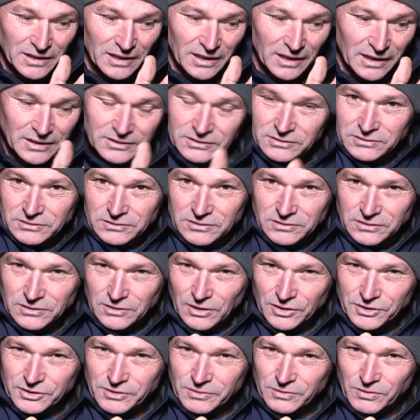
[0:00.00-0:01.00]
and
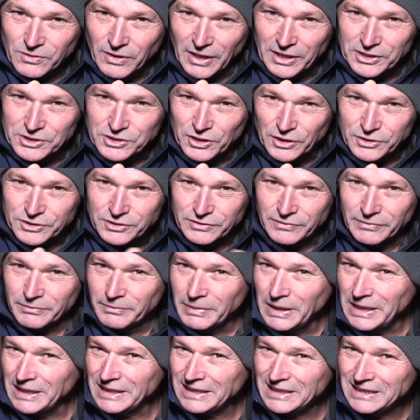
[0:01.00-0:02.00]
got some great shots of them.
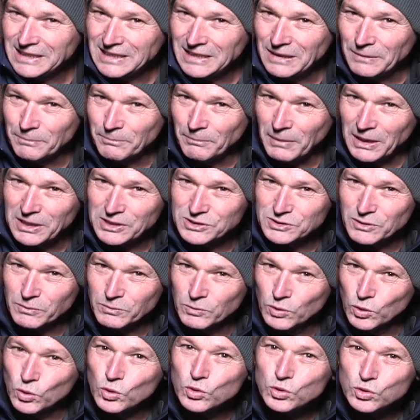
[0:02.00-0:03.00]
Makes
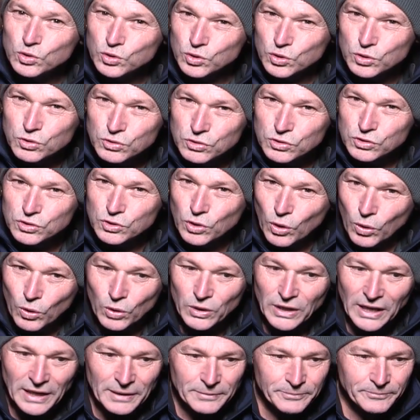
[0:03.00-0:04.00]
them look
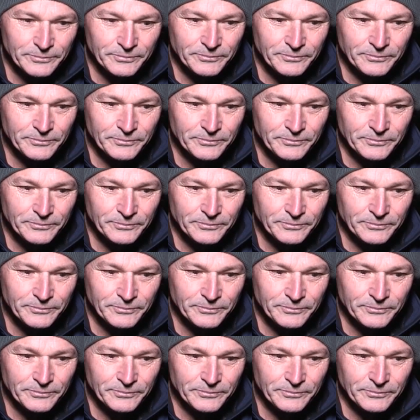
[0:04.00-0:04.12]
taller,